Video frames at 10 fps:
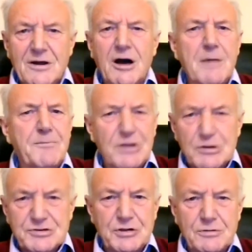I
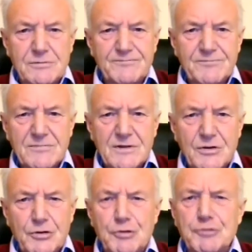appeal to you,
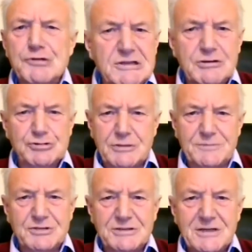read the
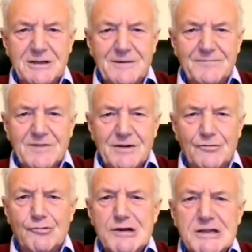scriptures,
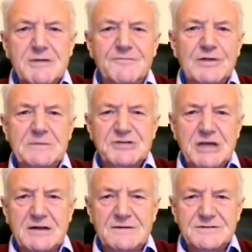read them for
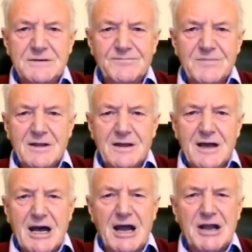themselves,
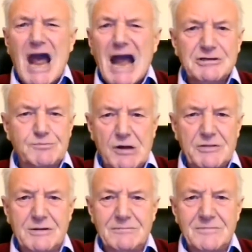and act
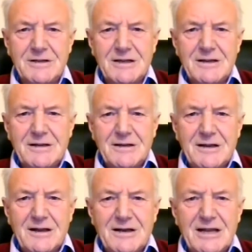upon them.
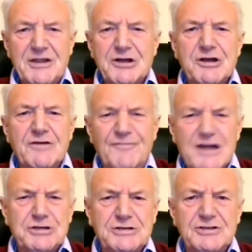Let the
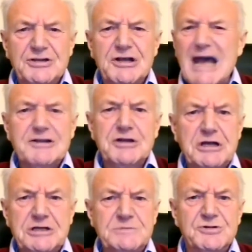confessions and the
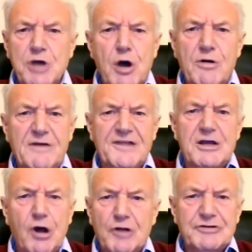catechisms go if they
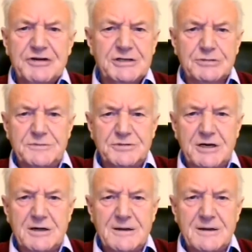contradict scripture.